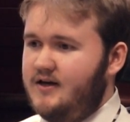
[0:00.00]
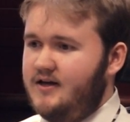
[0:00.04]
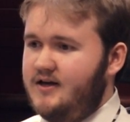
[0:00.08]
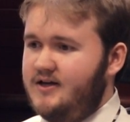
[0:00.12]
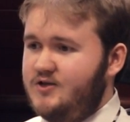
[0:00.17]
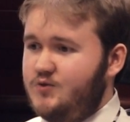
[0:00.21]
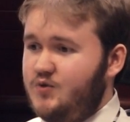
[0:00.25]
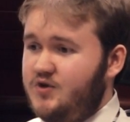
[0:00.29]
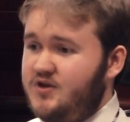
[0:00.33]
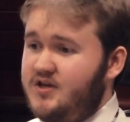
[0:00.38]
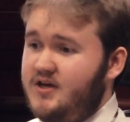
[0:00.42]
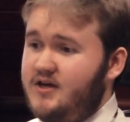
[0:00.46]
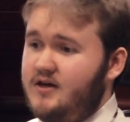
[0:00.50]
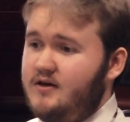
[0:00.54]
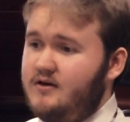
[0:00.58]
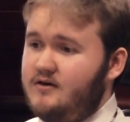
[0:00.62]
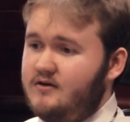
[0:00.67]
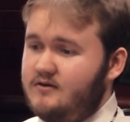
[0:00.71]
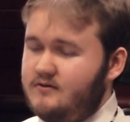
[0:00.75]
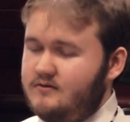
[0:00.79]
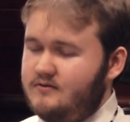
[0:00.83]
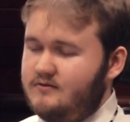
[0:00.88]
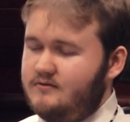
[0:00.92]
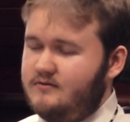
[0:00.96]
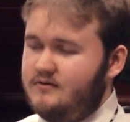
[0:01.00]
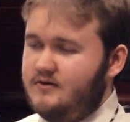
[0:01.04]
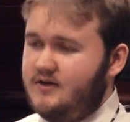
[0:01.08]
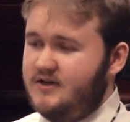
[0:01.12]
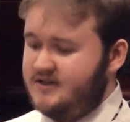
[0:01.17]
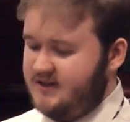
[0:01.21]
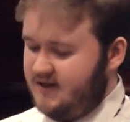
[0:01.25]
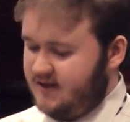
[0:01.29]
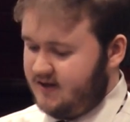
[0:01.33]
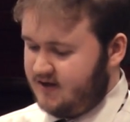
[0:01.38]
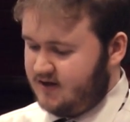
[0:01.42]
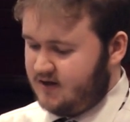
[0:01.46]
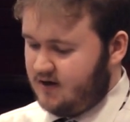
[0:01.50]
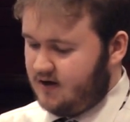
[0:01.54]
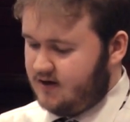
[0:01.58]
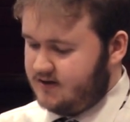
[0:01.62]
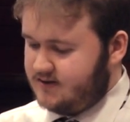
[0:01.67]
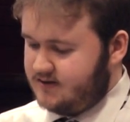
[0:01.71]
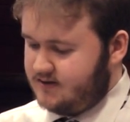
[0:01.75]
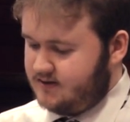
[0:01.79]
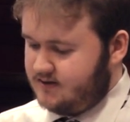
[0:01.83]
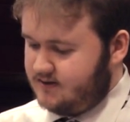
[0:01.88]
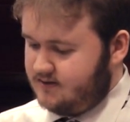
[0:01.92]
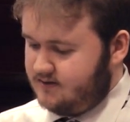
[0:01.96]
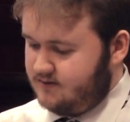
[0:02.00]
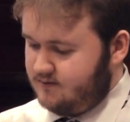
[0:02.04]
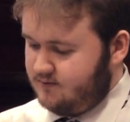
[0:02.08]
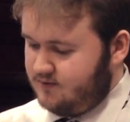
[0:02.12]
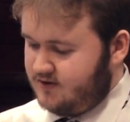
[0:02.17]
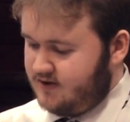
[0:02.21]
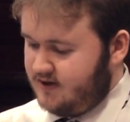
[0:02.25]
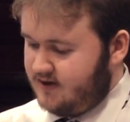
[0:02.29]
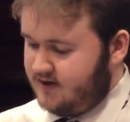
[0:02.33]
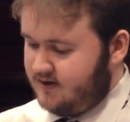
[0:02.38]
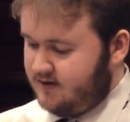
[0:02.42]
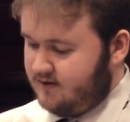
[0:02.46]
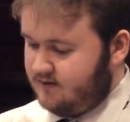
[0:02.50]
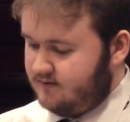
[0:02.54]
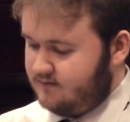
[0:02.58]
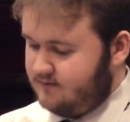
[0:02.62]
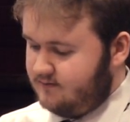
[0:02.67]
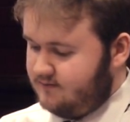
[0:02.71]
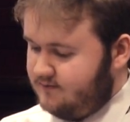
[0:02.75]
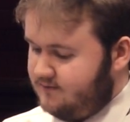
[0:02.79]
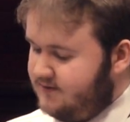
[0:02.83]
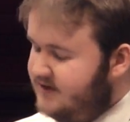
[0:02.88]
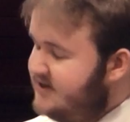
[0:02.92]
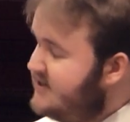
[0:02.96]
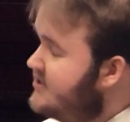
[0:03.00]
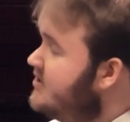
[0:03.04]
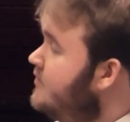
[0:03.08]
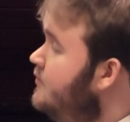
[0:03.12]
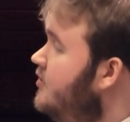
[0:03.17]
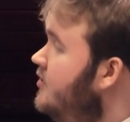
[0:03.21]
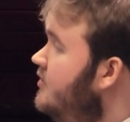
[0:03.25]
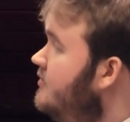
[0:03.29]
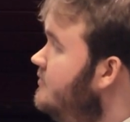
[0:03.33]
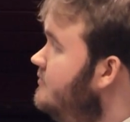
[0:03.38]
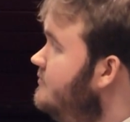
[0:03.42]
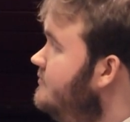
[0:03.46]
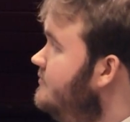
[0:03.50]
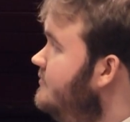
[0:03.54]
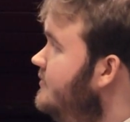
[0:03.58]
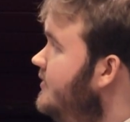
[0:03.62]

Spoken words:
is within, let's say, the cost, within a reasonable